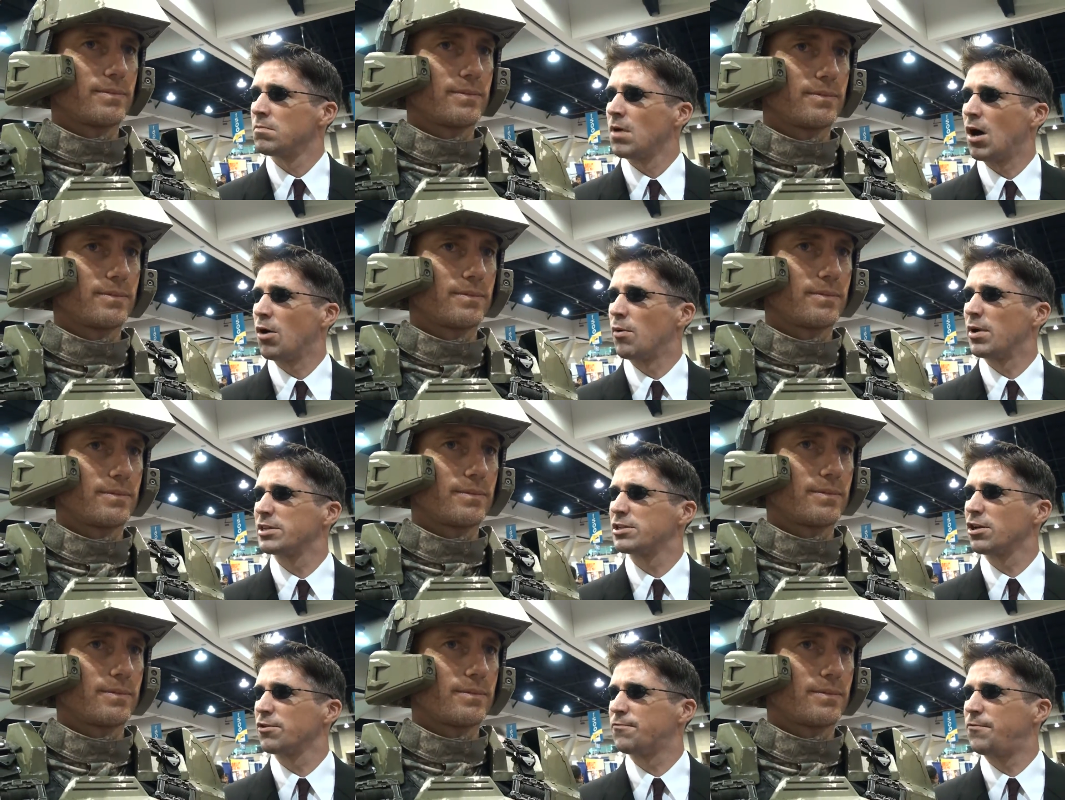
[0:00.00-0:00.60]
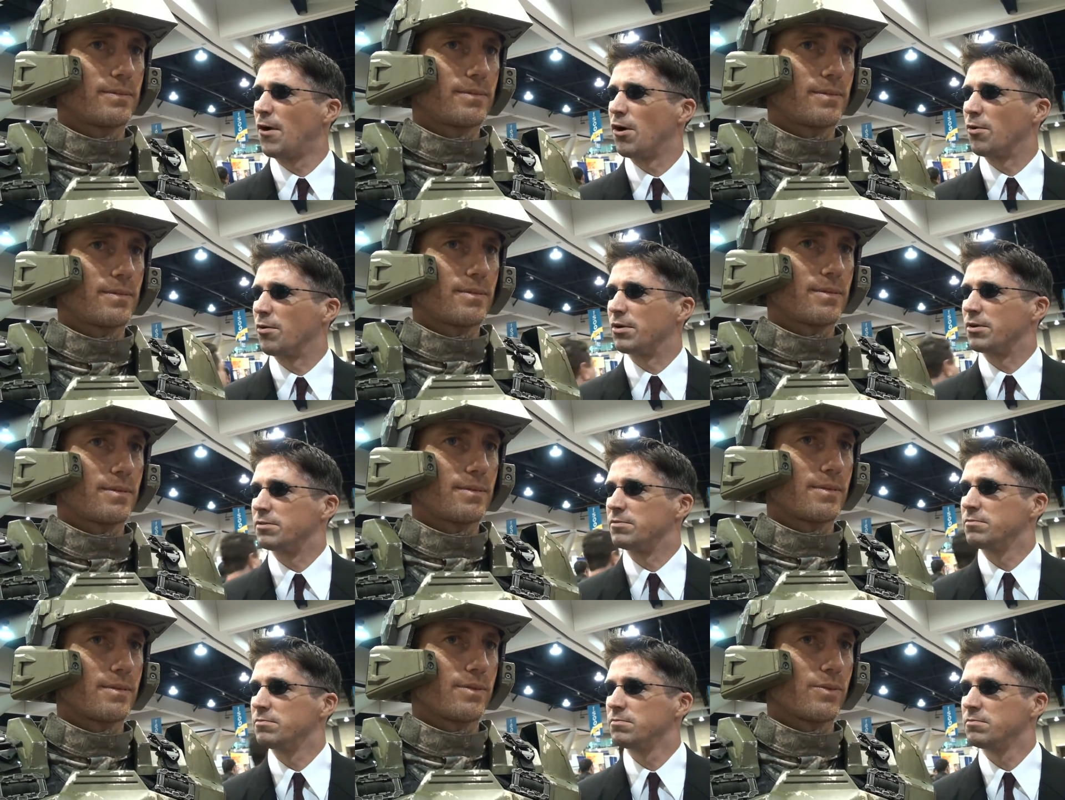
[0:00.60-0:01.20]
Speaker 1: Always look
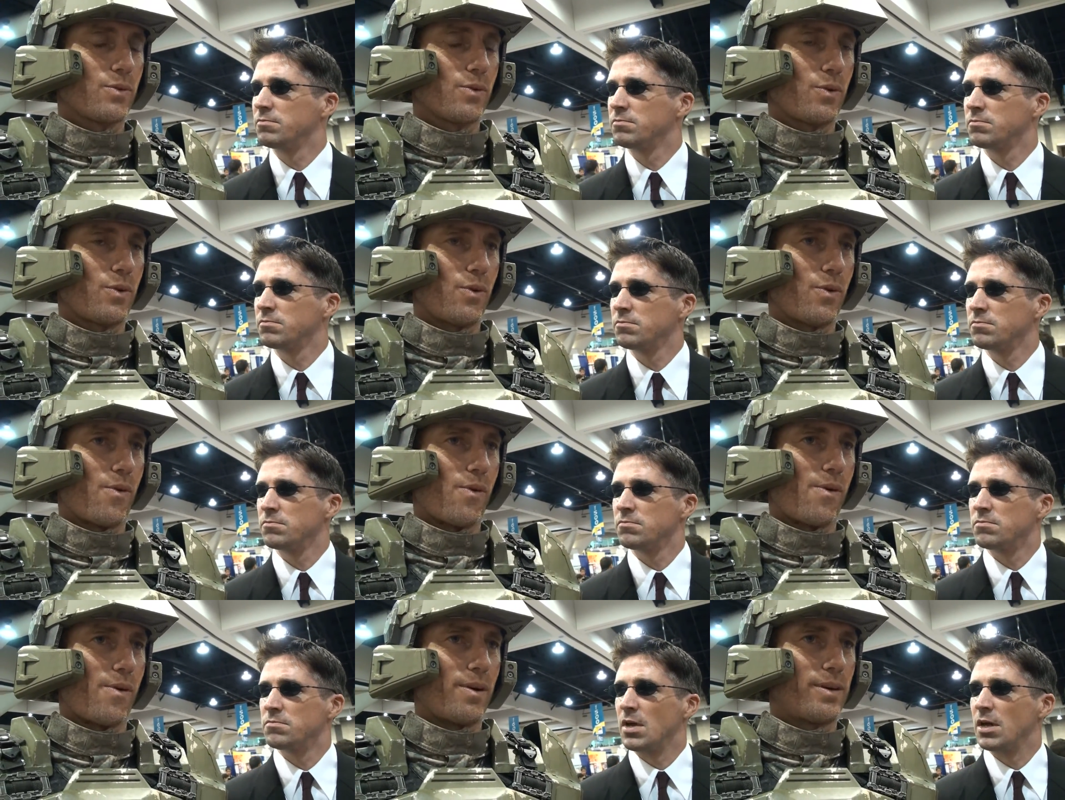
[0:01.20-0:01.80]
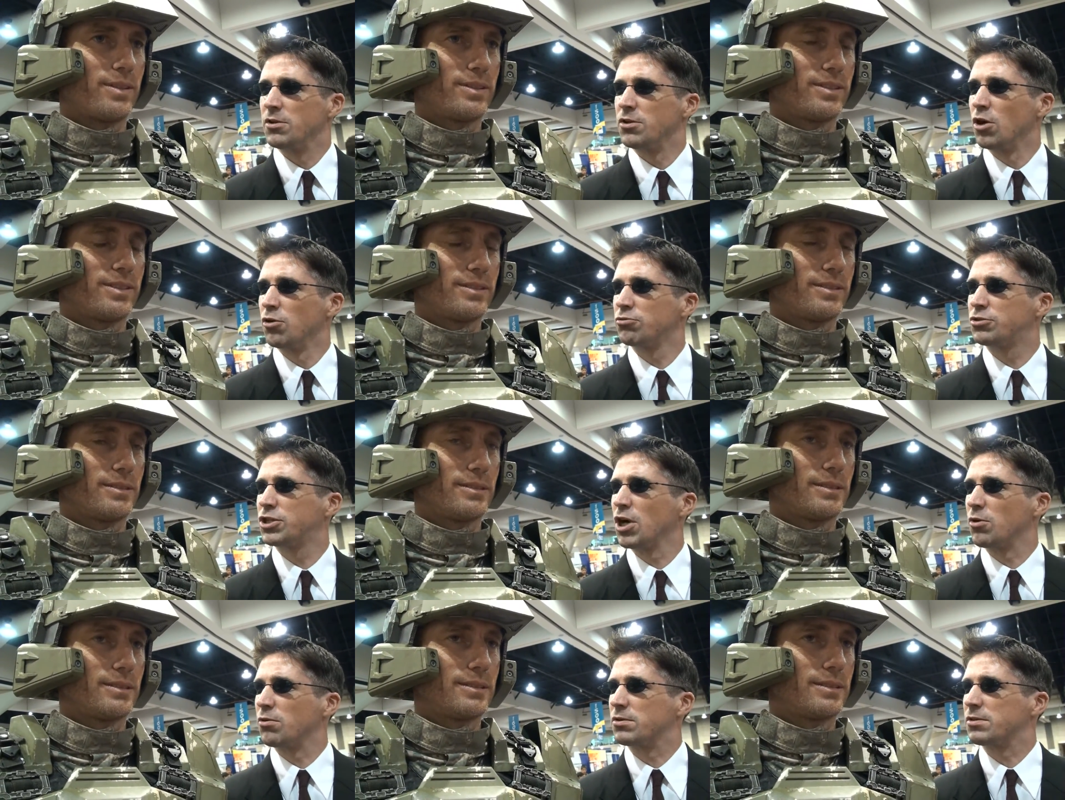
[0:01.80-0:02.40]
forward. And no
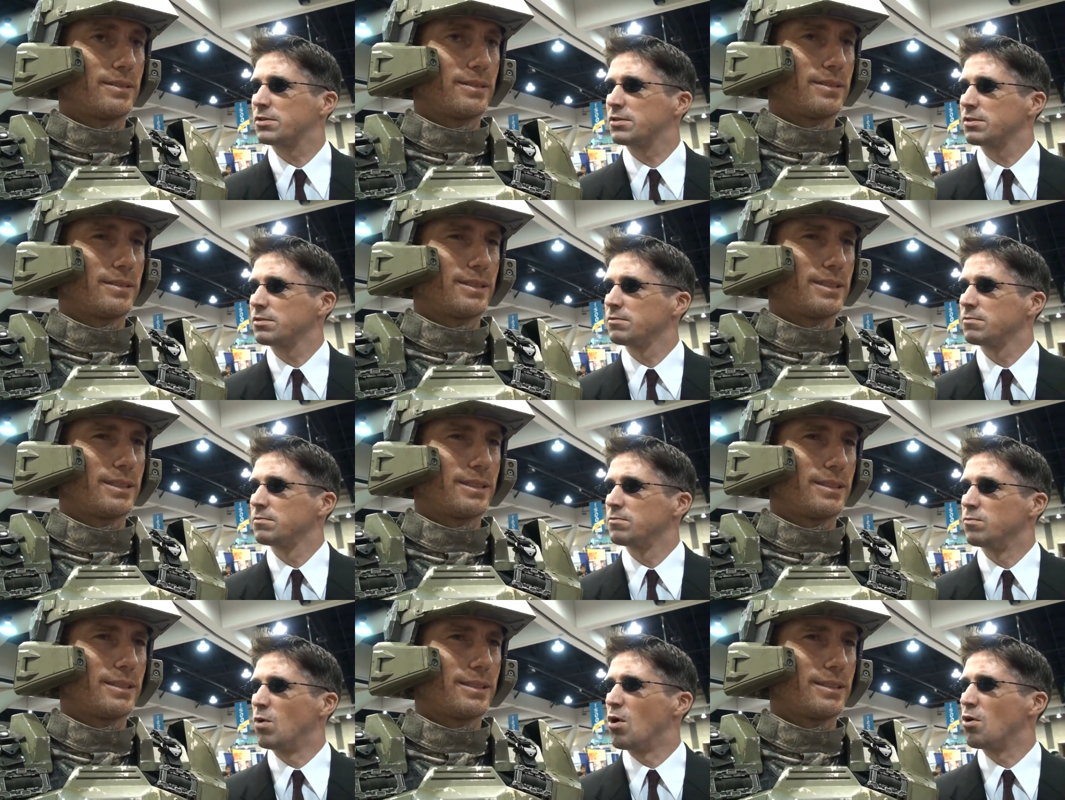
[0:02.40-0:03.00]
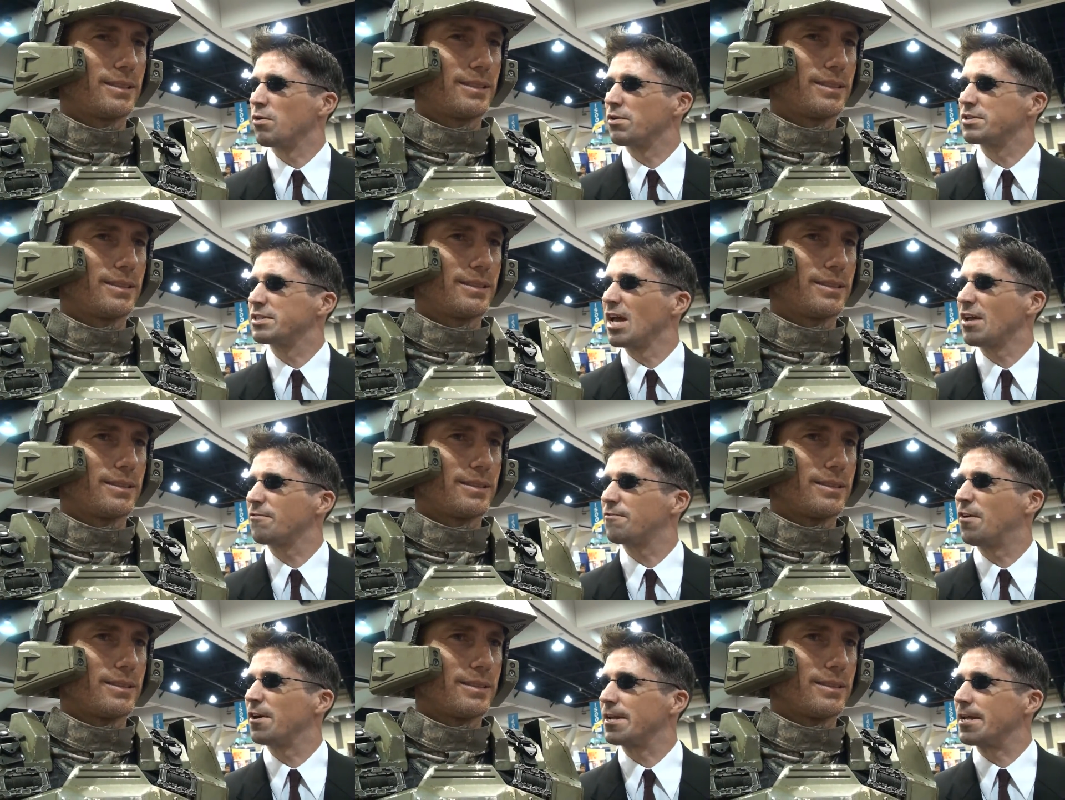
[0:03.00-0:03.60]
jokes. War is
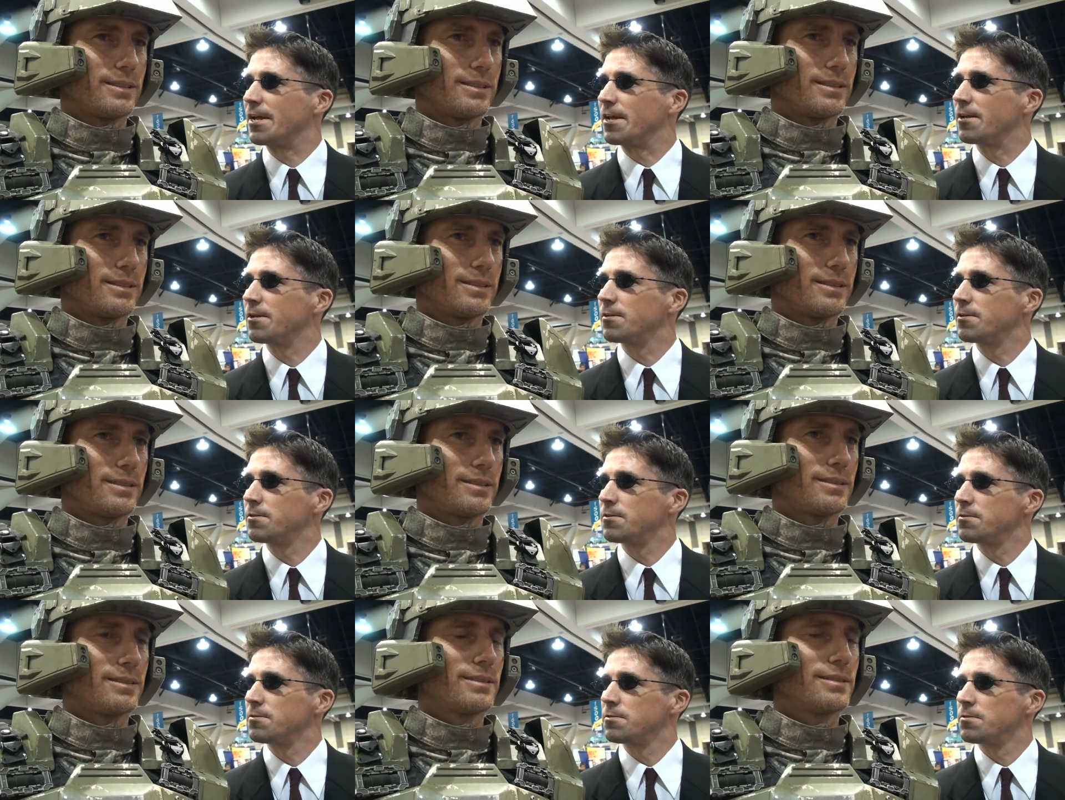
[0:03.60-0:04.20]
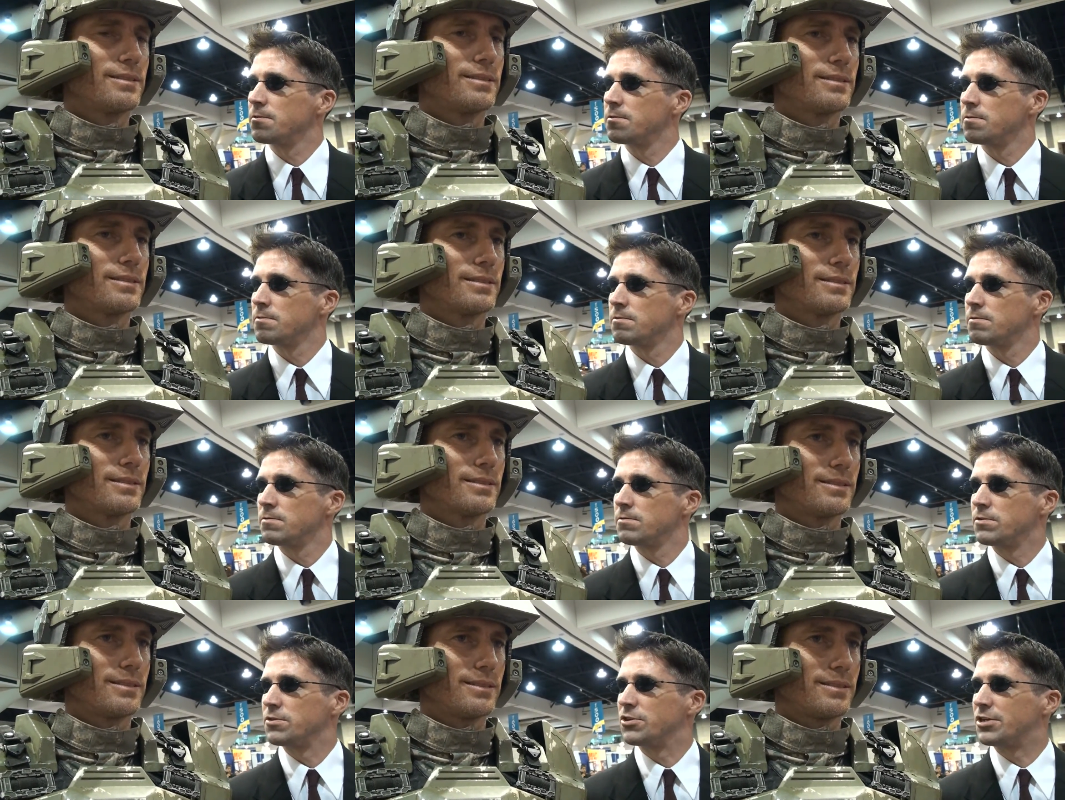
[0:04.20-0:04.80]
not funny.
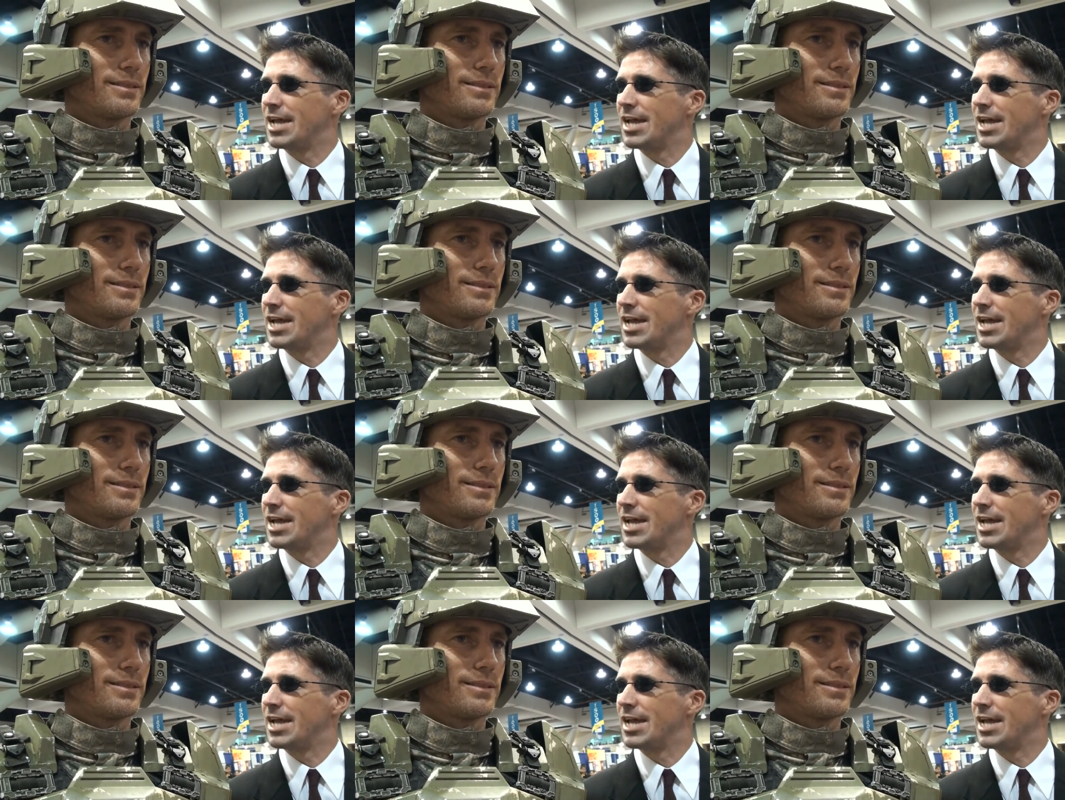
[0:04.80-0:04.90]
You